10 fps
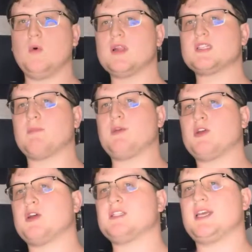What is up, you
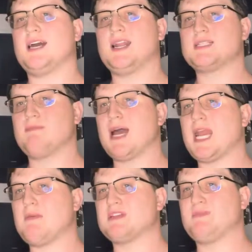crazy gun nuts? My
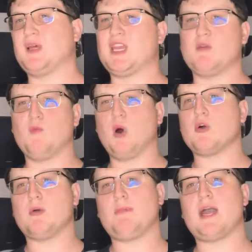name is Blake and
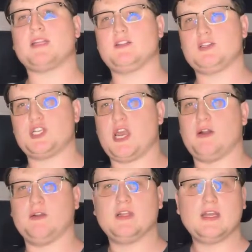welcome back to the
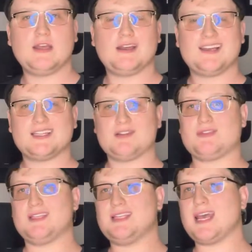channel. So
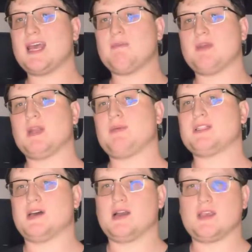today I'm going to be
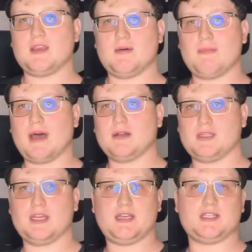talking about the
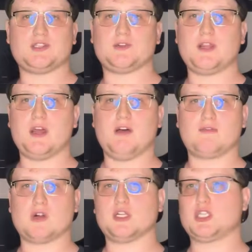history of
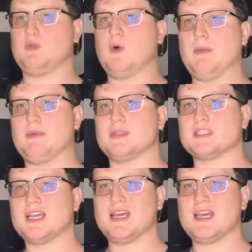Russian weapons.